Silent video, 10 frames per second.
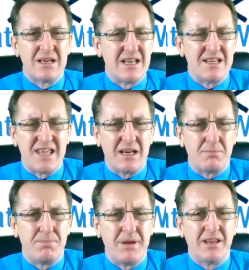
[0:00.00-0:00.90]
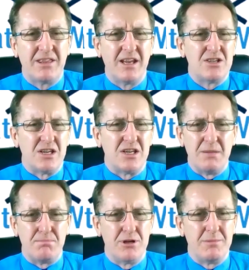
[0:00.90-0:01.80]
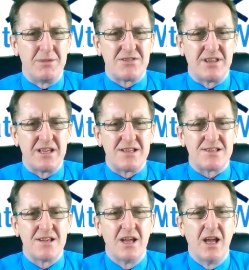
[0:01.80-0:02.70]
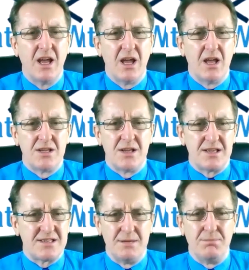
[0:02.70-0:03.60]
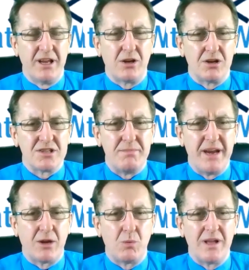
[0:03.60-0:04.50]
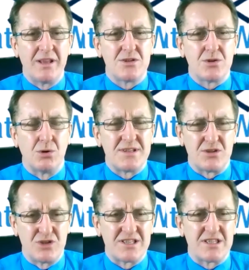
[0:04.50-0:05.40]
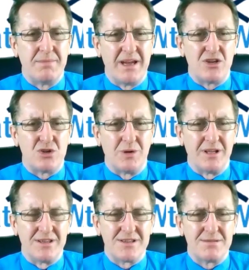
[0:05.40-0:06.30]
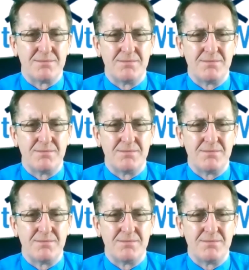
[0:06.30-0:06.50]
Is that a big thing? Do you need permits for these simply cosmetic ones, or is it just the major ones?